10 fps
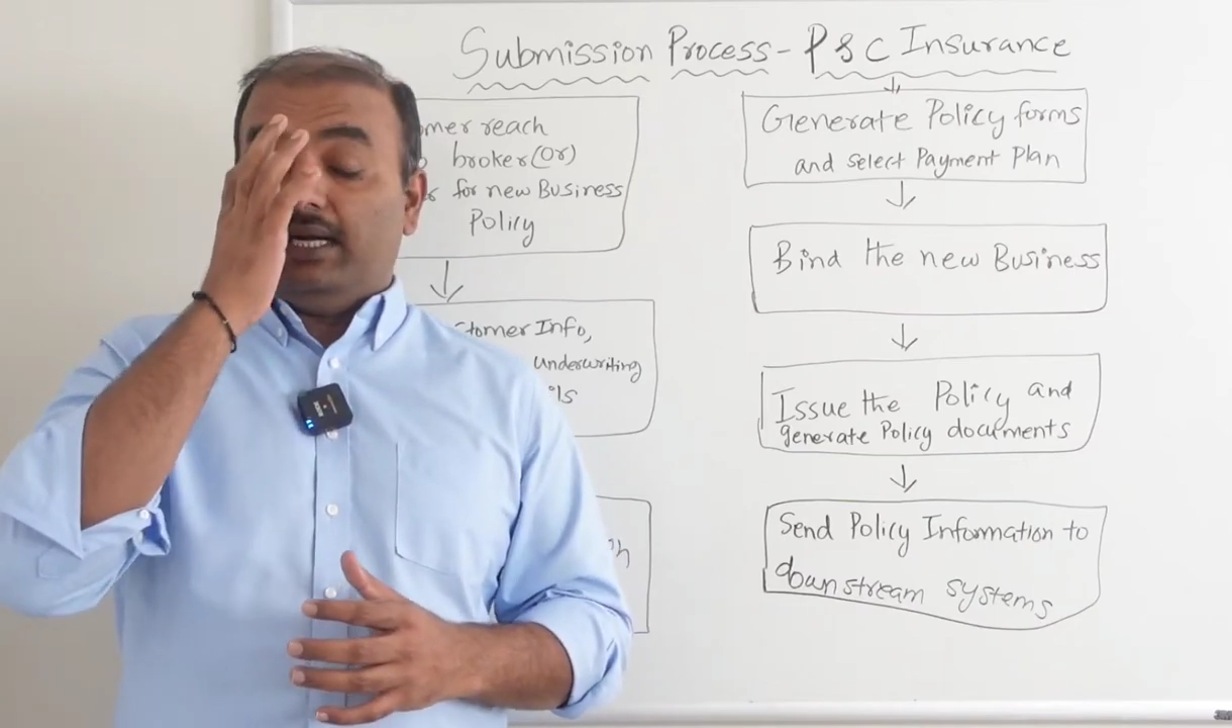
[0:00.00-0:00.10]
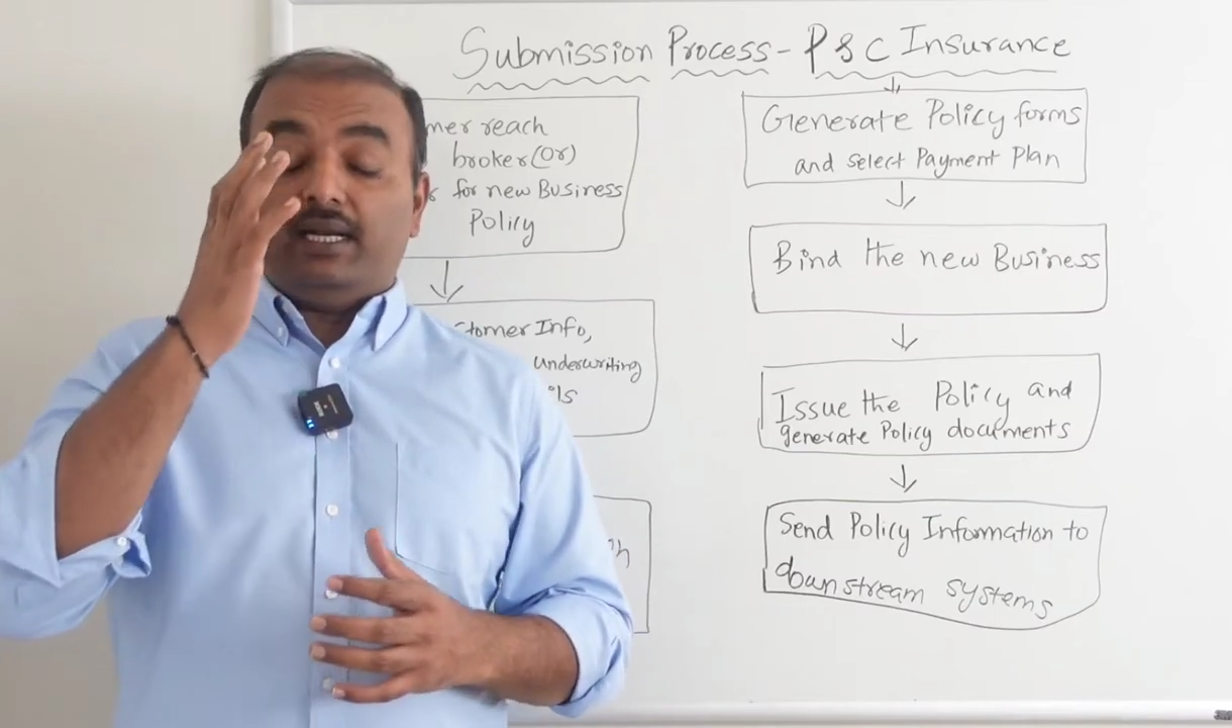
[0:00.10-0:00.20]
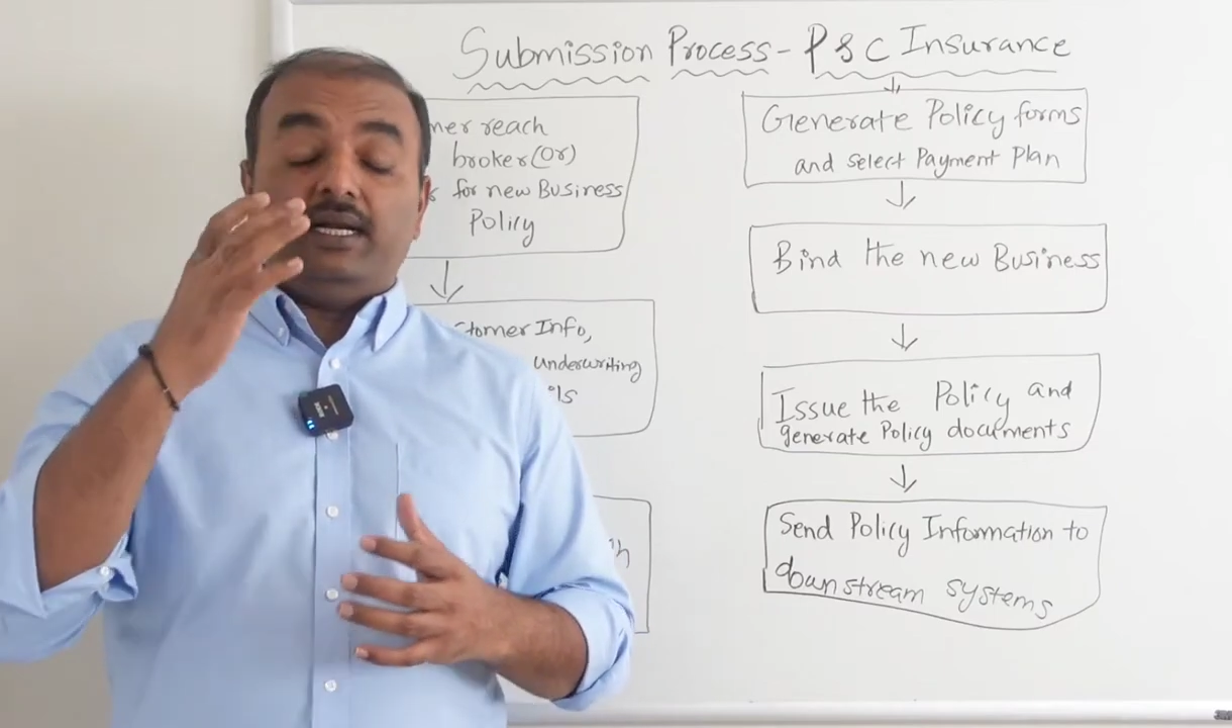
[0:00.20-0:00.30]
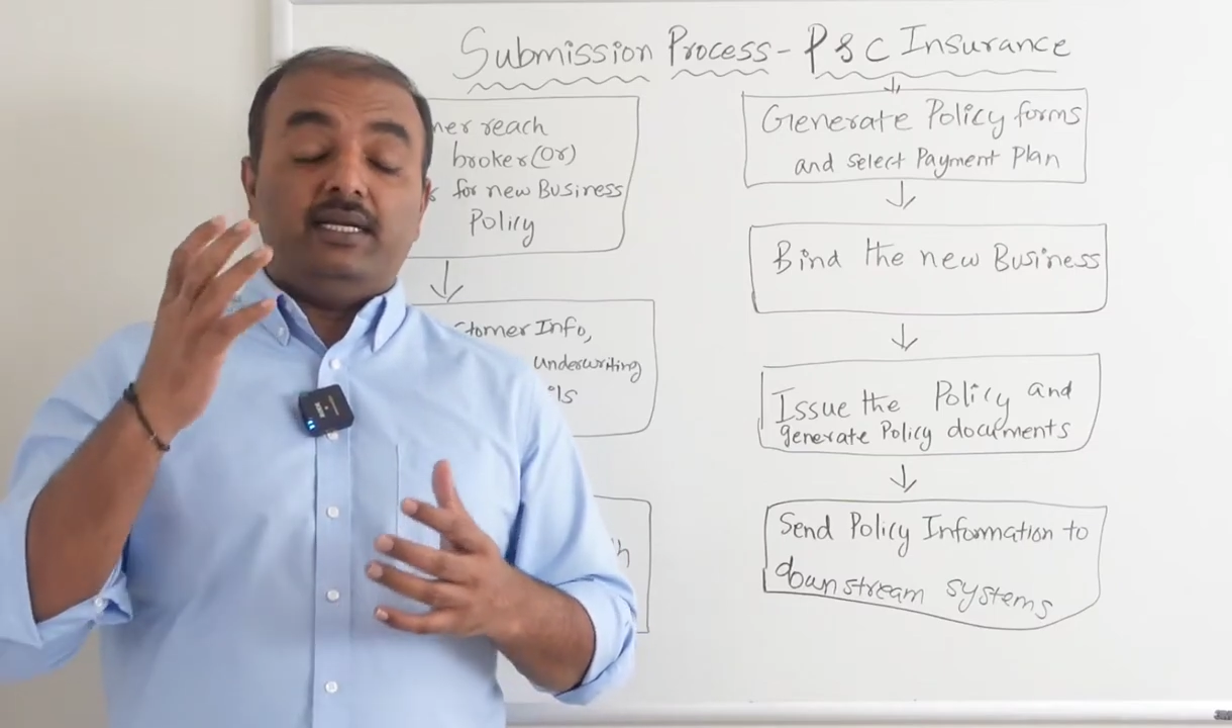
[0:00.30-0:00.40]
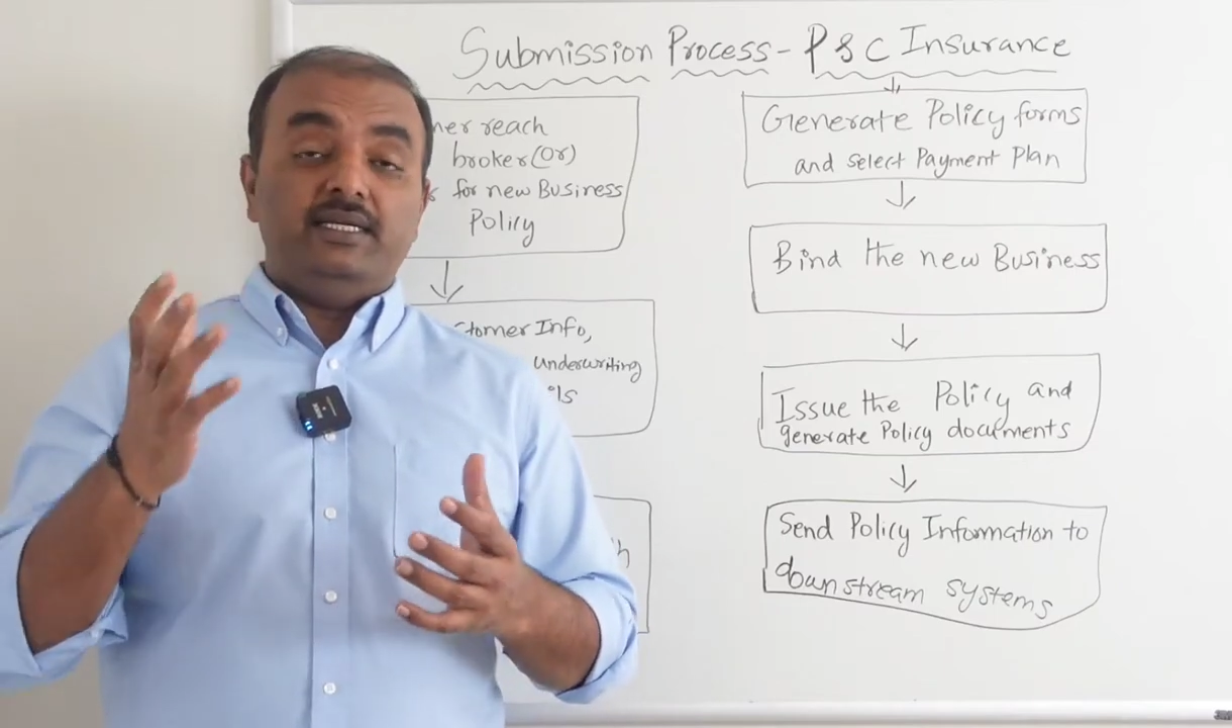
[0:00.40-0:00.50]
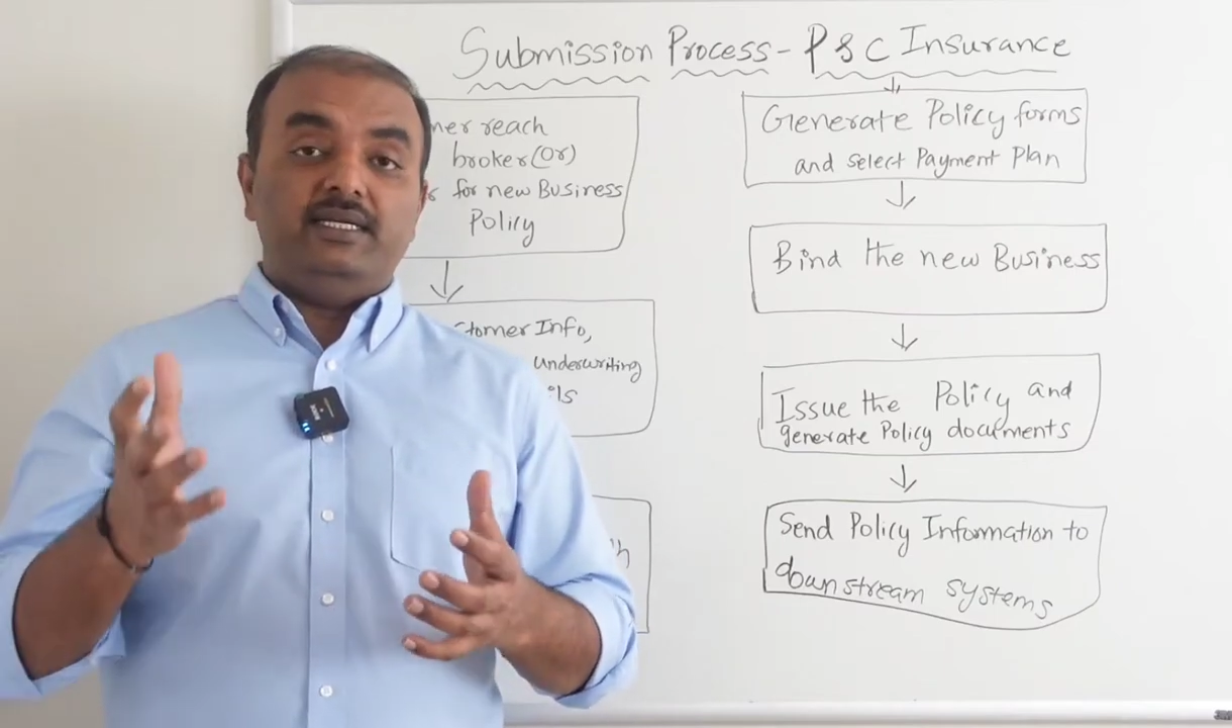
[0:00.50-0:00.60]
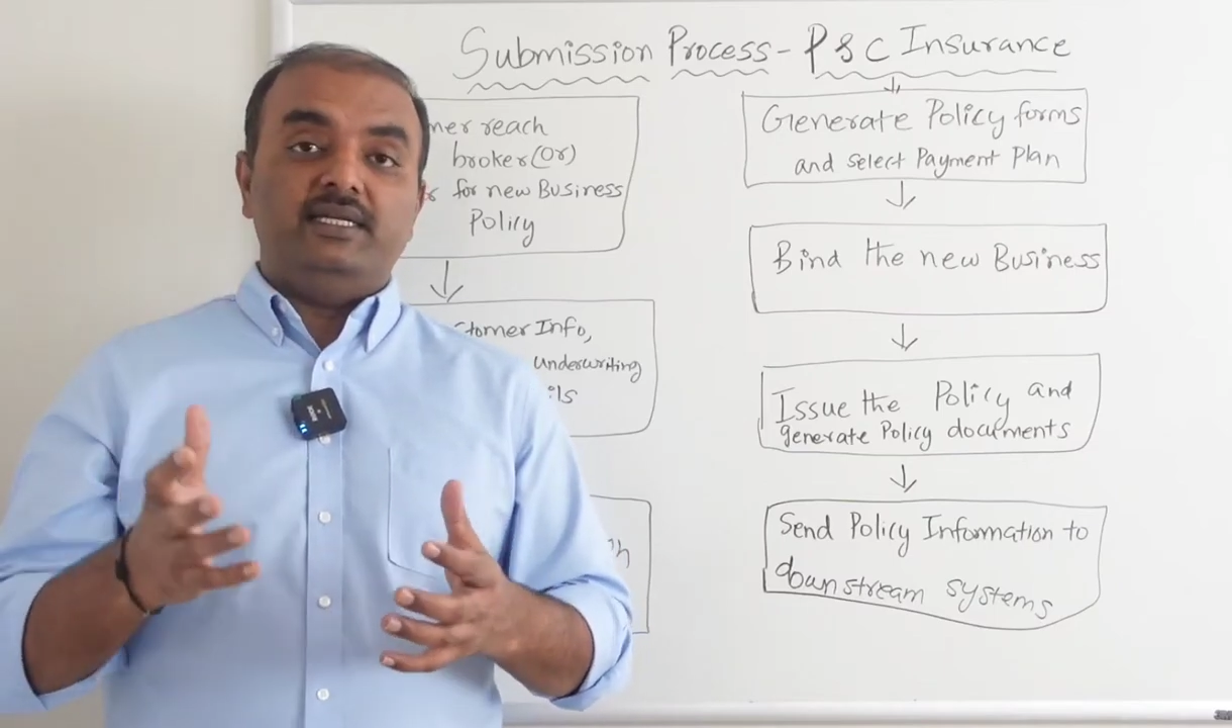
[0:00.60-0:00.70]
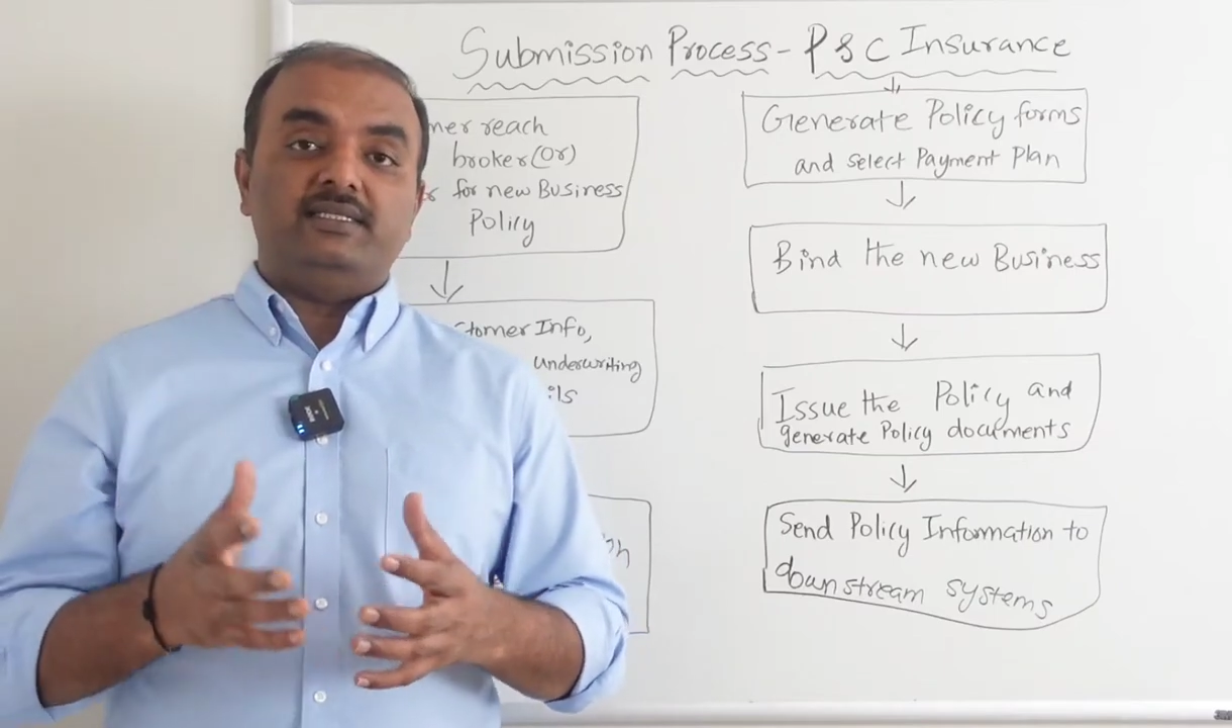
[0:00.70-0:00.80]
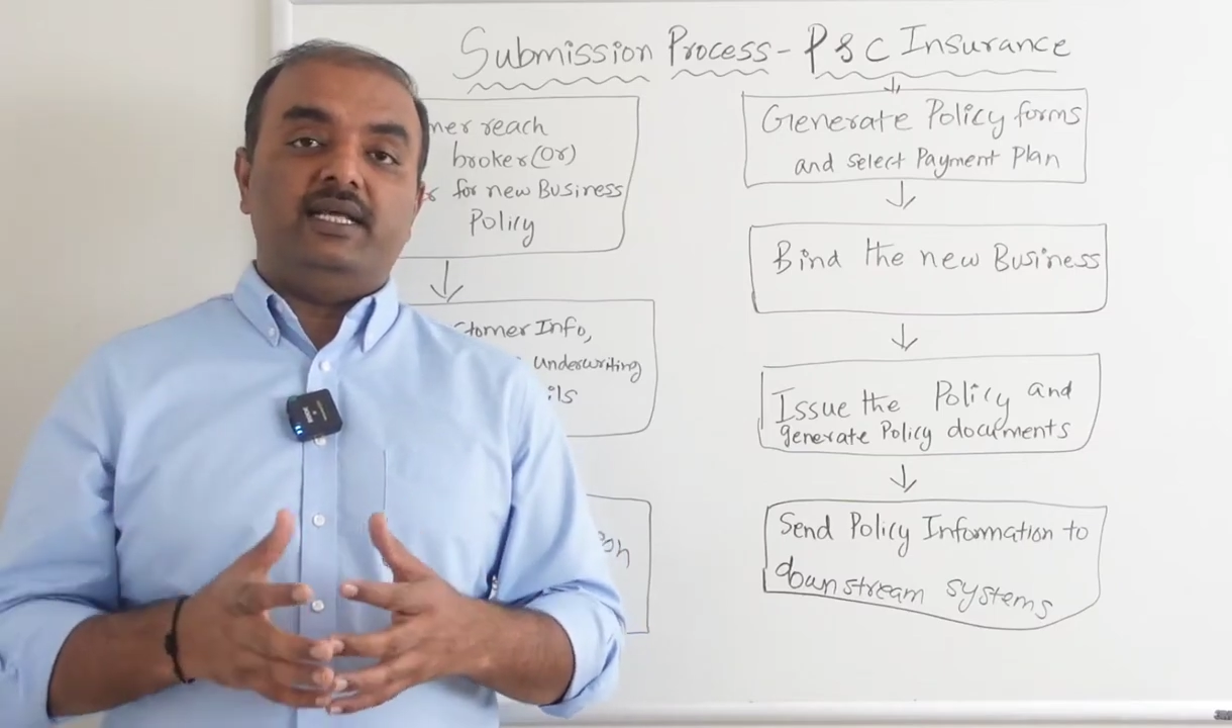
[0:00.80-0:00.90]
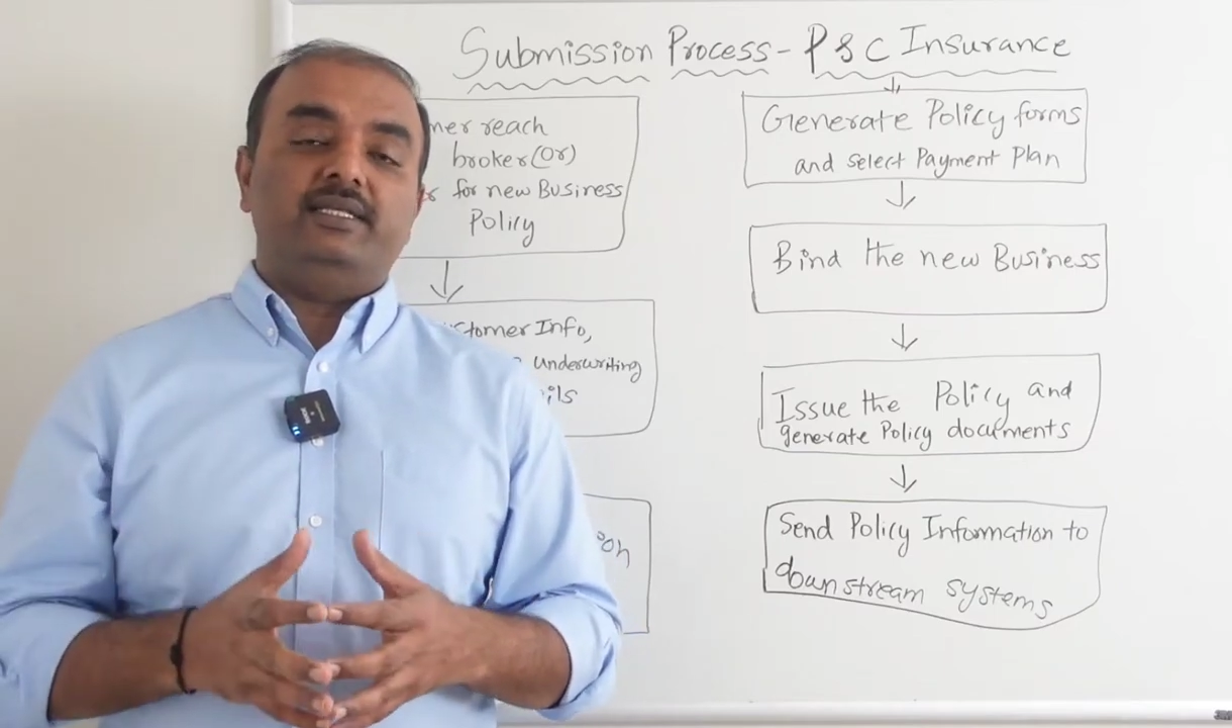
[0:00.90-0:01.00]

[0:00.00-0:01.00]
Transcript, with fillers: underwriting details